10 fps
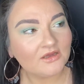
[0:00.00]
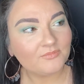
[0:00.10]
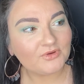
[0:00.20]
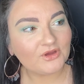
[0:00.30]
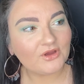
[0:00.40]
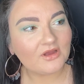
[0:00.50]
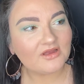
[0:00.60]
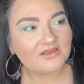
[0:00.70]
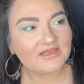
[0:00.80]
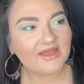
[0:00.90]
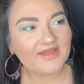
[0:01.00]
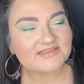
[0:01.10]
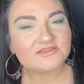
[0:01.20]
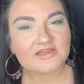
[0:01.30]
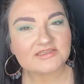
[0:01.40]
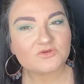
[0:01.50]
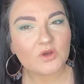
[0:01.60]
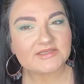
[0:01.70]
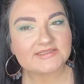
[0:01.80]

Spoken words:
but yeah, that's quite